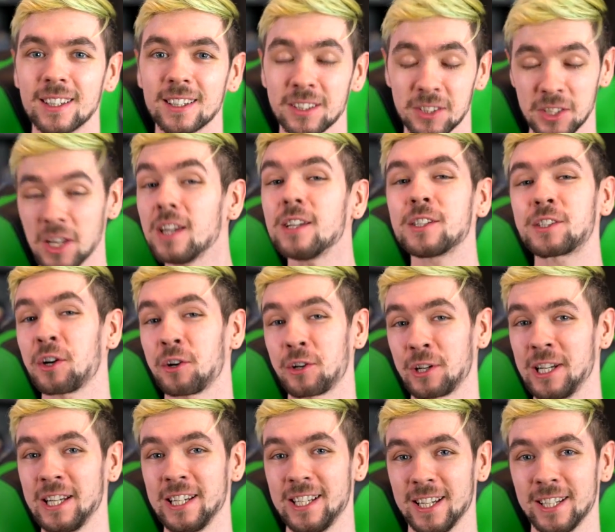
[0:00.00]
Because I
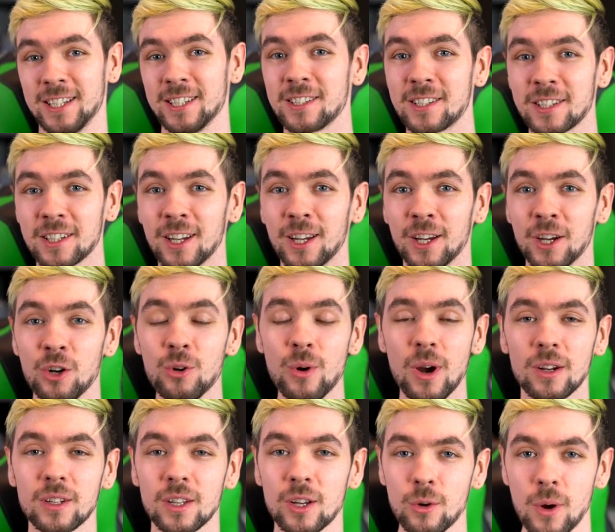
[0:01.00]
certainly didn't. Who
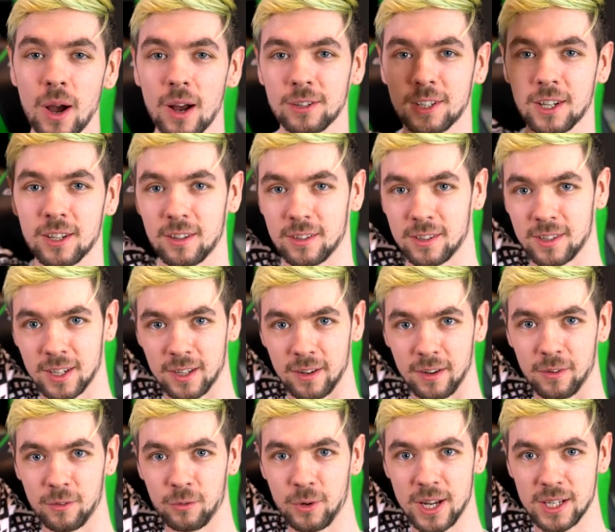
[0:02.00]
are, who are the,
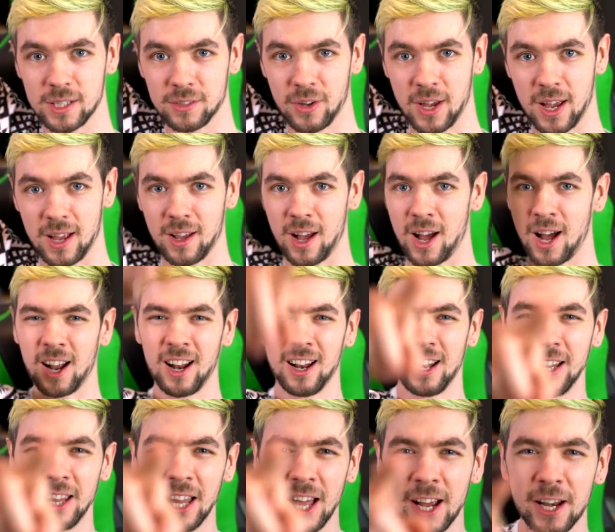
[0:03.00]
did? Raise a hand.
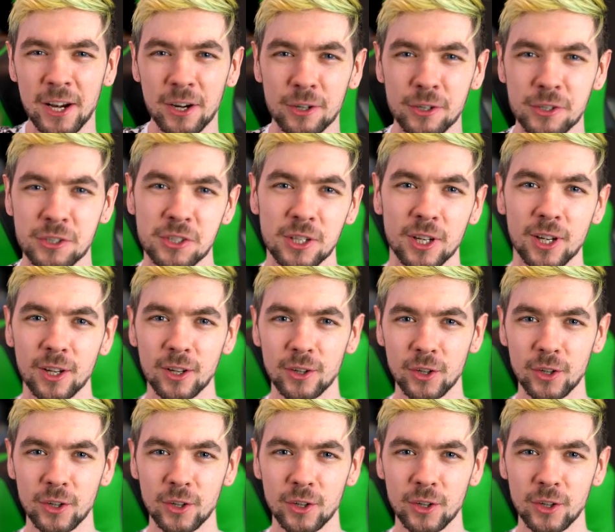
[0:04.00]
Ah, uh, liars.